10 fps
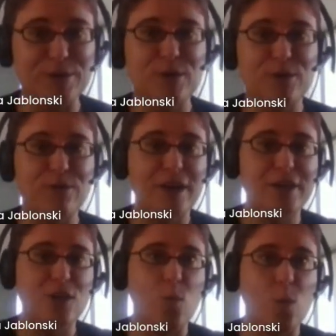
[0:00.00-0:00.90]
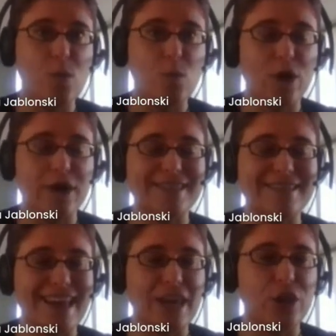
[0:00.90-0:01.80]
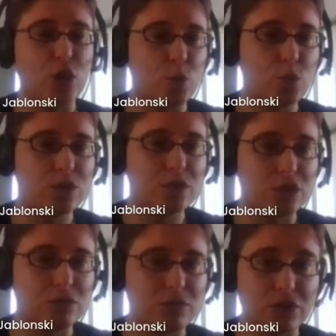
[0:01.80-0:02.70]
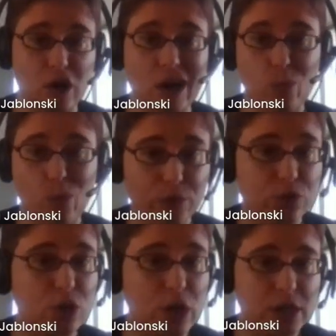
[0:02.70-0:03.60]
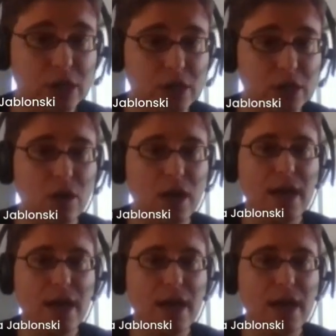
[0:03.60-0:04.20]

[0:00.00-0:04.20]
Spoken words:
So find out what words they use to describe what they're trying to do.